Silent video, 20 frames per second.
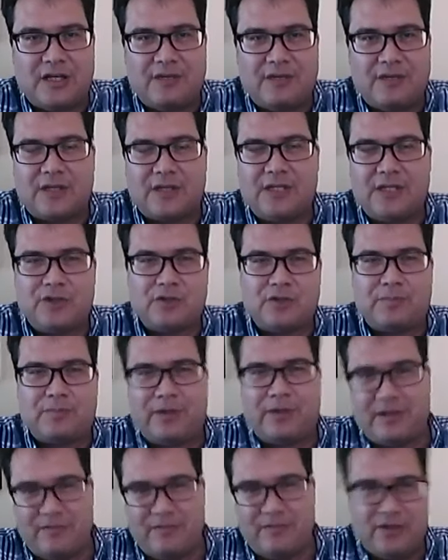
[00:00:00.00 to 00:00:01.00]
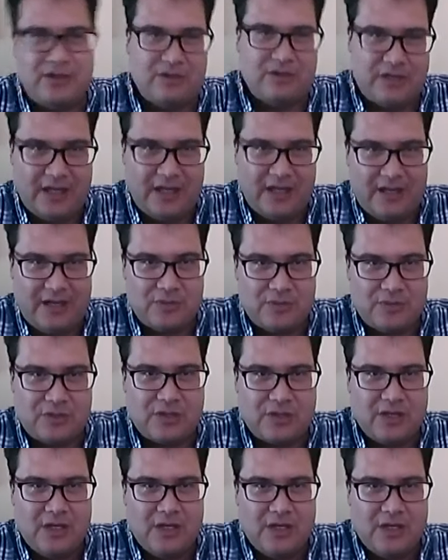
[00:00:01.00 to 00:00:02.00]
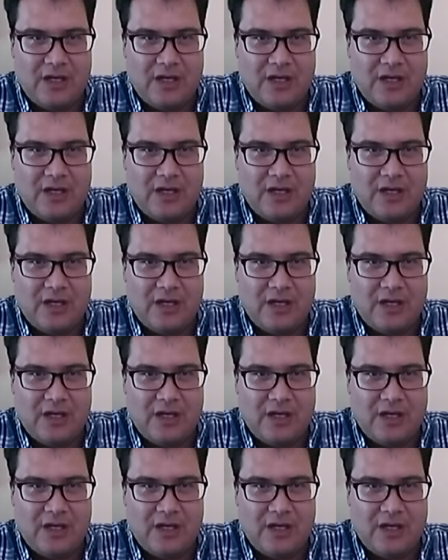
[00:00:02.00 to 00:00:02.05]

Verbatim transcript: if our kids are playing video games,